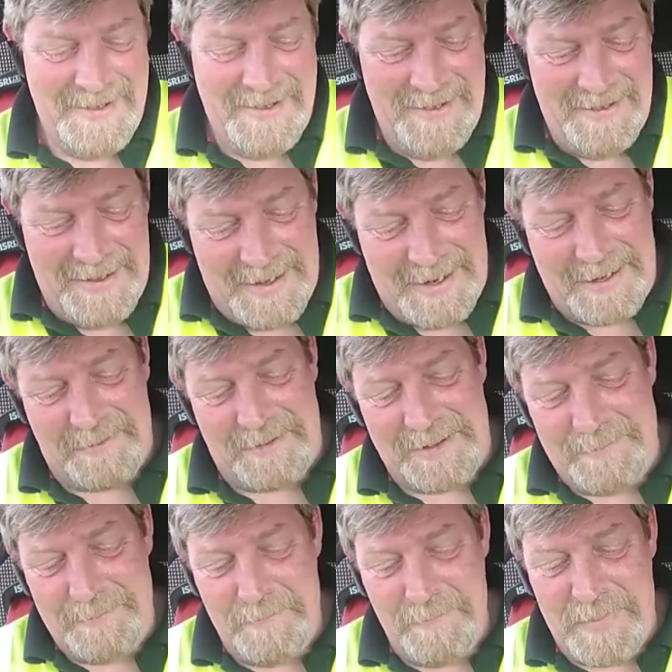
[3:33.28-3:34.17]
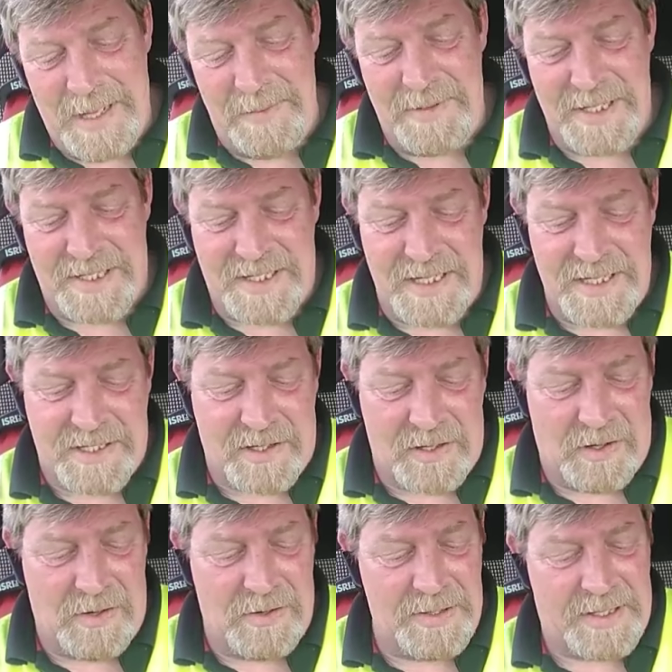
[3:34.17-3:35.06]
anyway, BBC
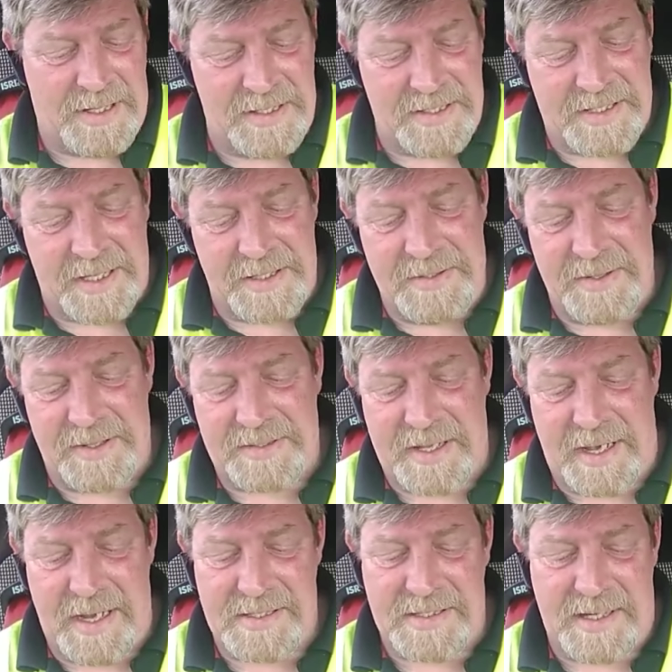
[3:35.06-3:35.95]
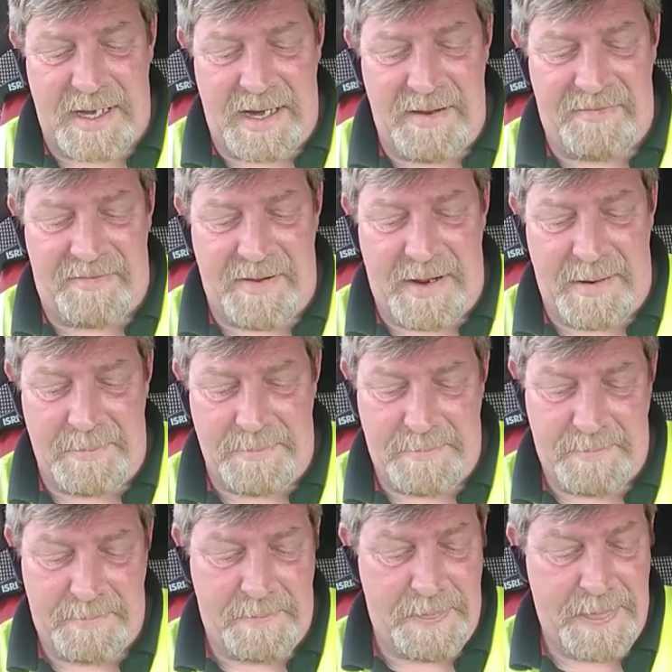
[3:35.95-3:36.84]
Scotland continue attacks on
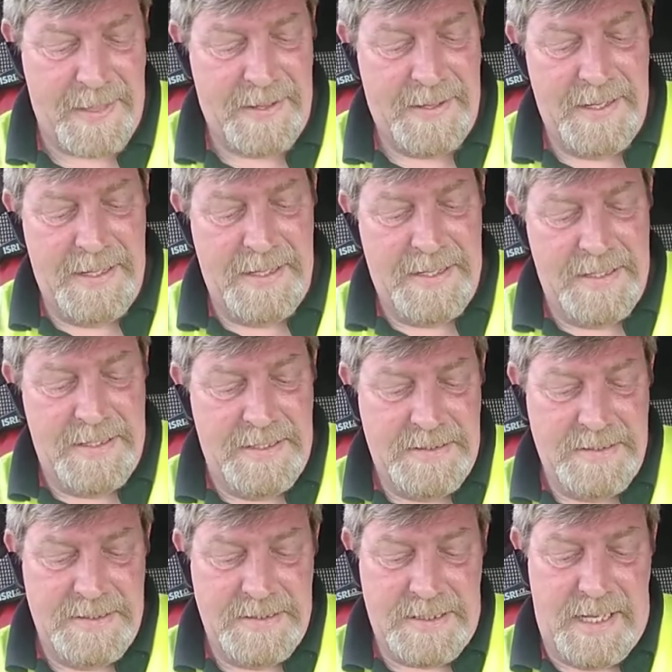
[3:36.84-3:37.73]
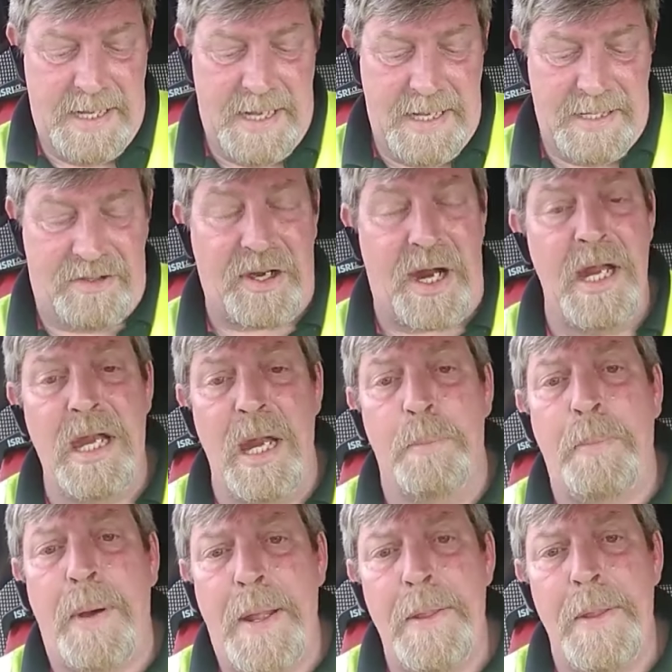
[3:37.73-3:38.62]
FM, uh, eh, trying to
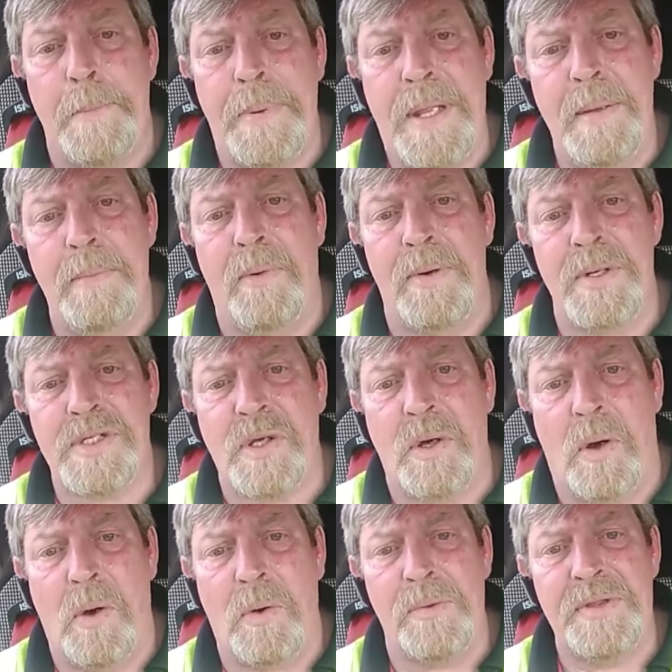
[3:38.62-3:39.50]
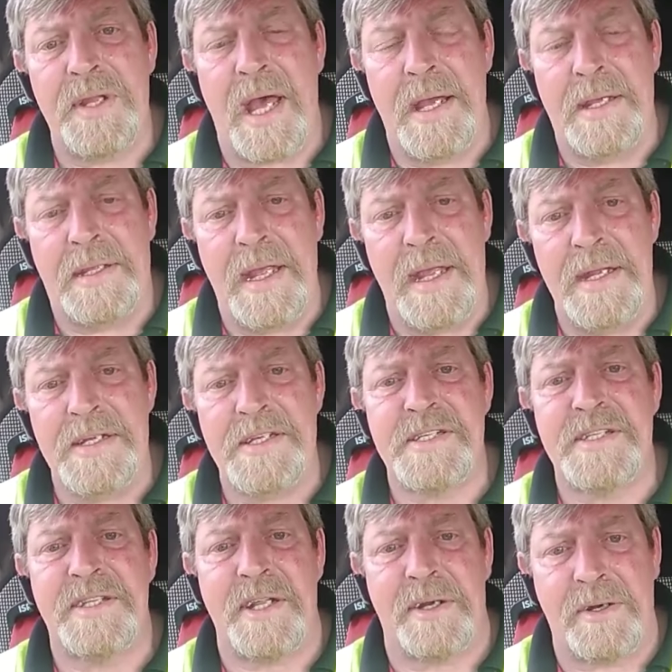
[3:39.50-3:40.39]
pit the people of Scotland
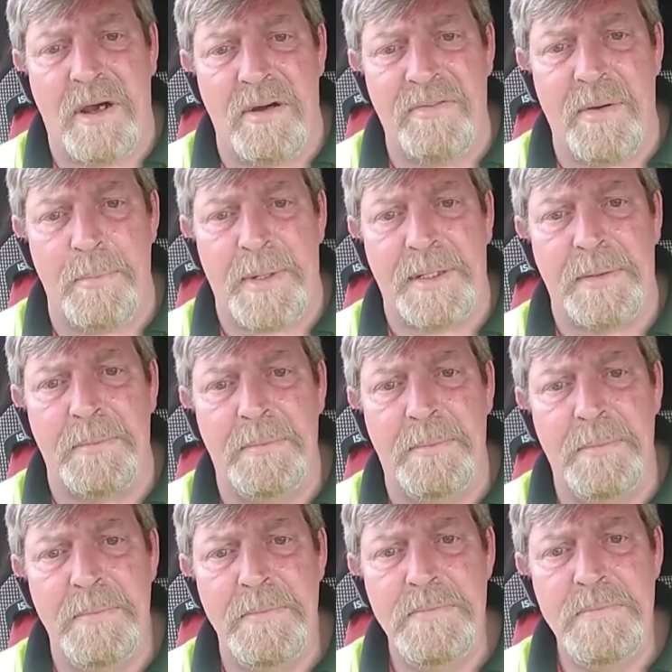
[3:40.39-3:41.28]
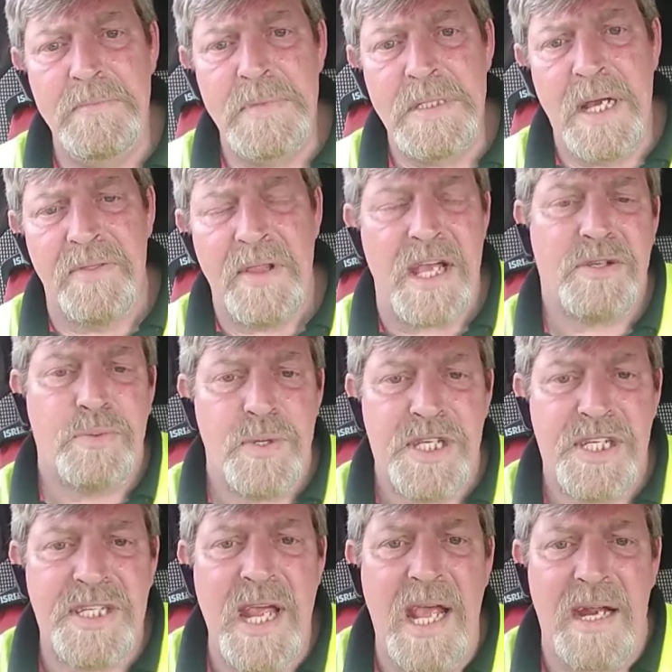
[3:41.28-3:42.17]
against their government. This
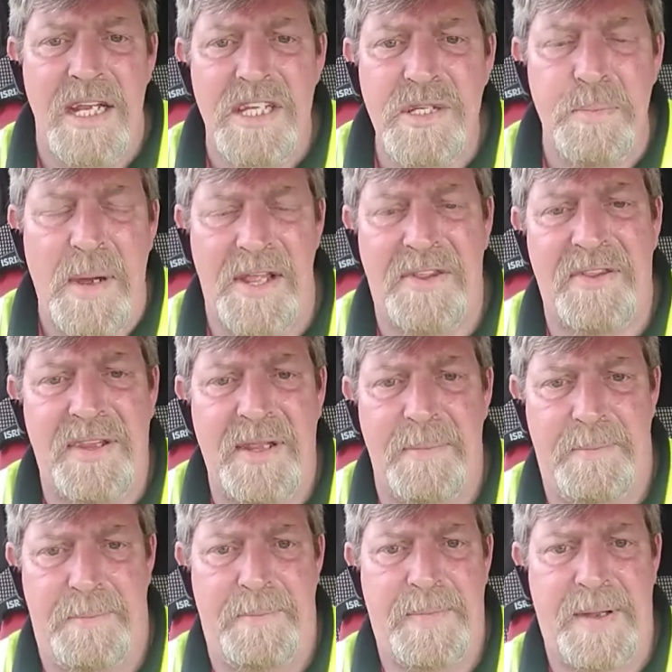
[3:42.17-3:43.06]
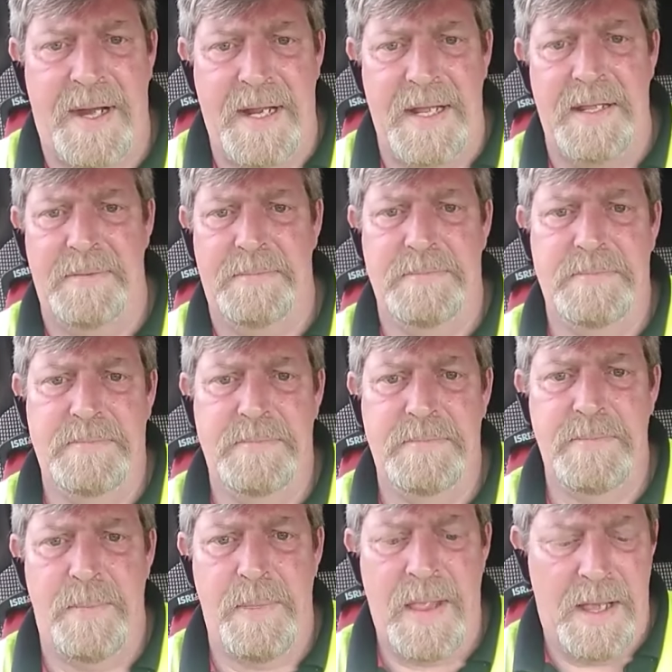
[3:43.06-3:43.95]
was Sarah Smith, right?
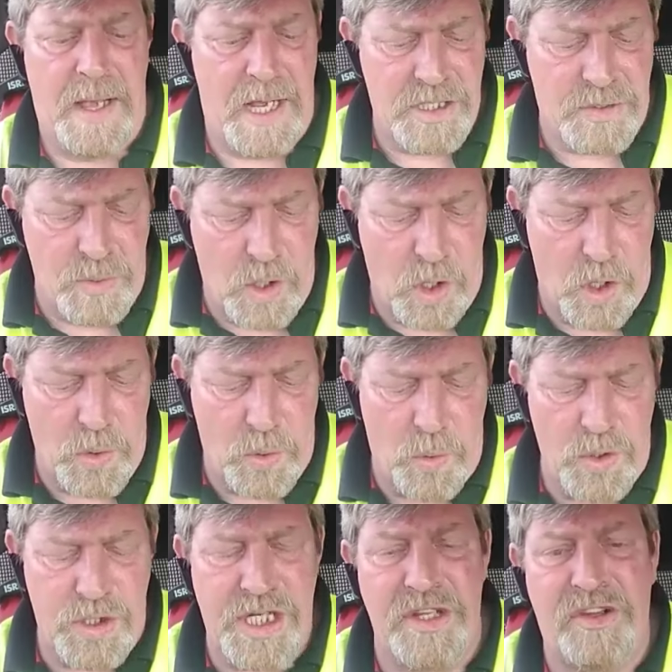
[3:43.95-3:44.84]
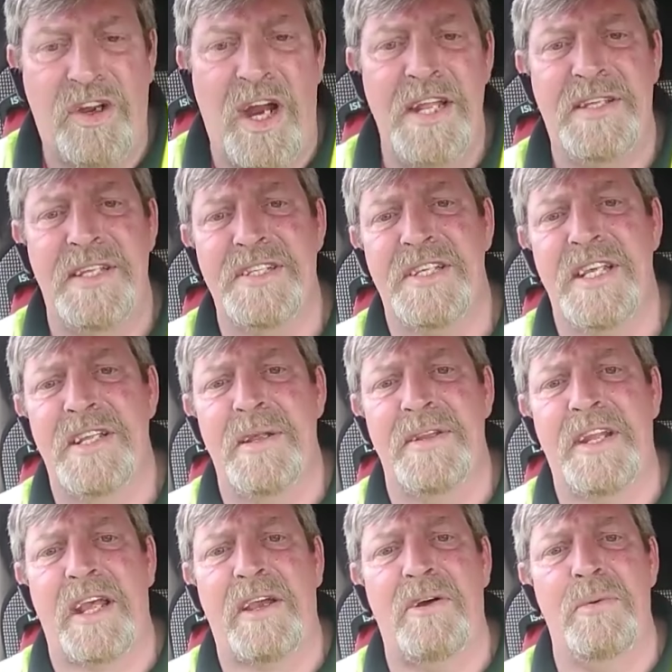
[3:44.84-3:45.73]
As we all know, she tried to say
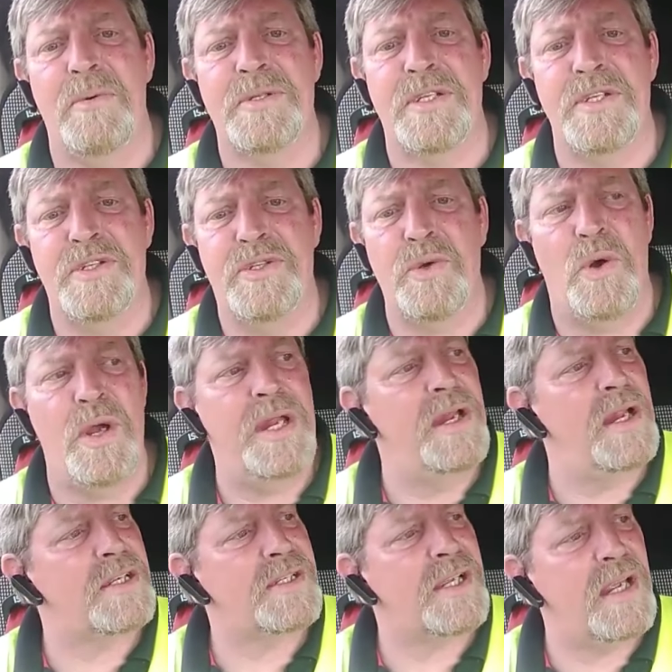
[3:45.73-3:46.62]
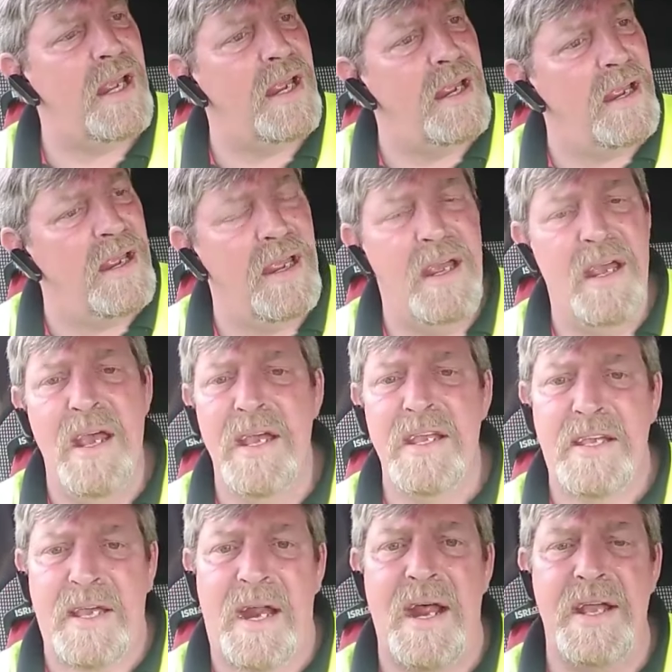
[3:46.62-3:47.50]
that Nicola was enjoying this eh,
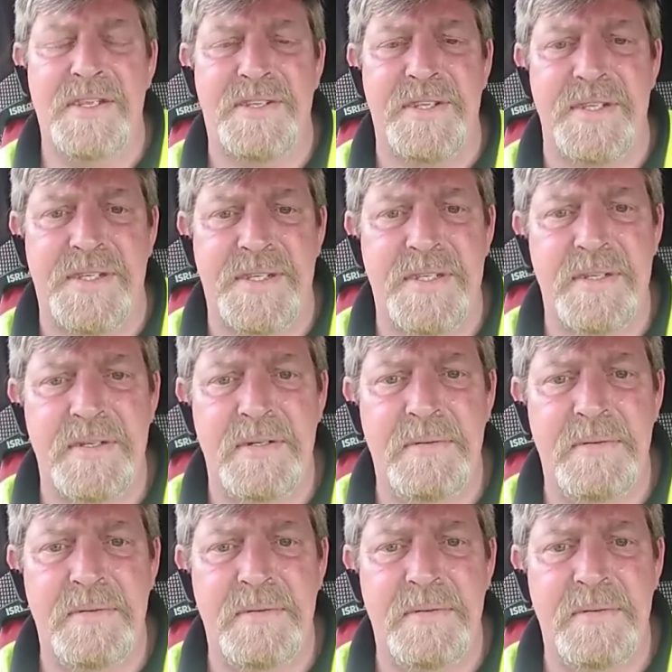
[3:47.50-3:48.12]
crisis,